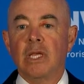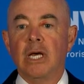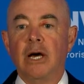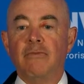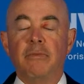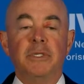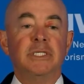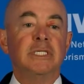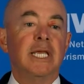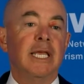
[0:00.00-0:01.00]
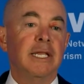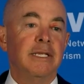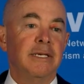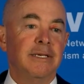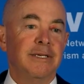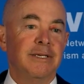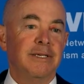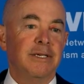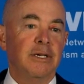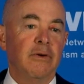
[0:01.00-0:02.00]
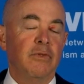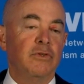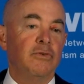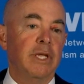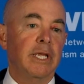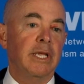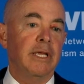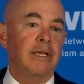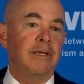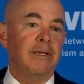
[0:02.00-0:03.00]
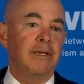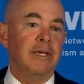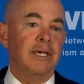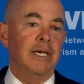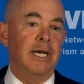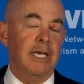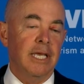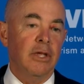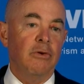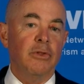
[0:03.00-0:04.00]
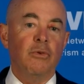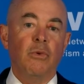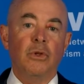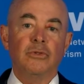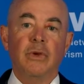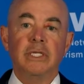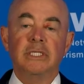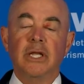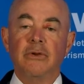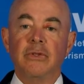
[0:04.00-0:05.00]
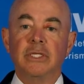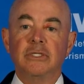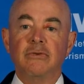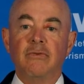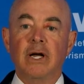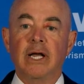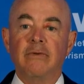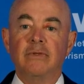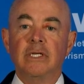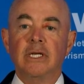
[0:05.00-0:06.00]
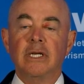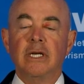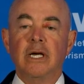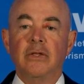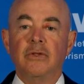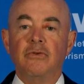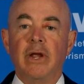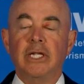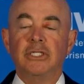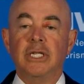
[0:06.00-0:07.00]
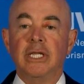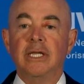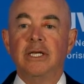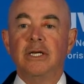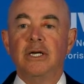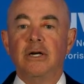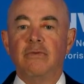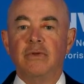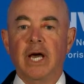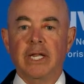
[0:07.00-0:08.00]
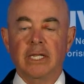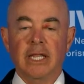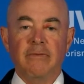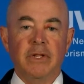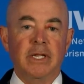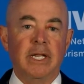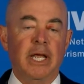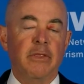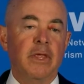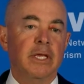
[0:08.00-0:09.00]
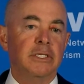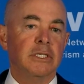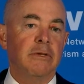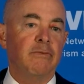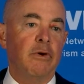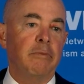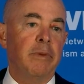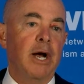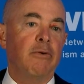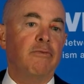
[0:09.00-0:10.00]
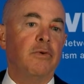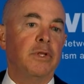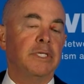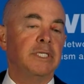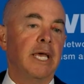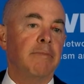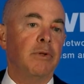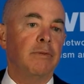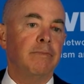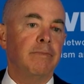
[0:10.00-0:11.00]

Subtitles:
from a seed of the tree here at the World Trade Center that survived the tragedy of 9/11. And I think it's a very powerful example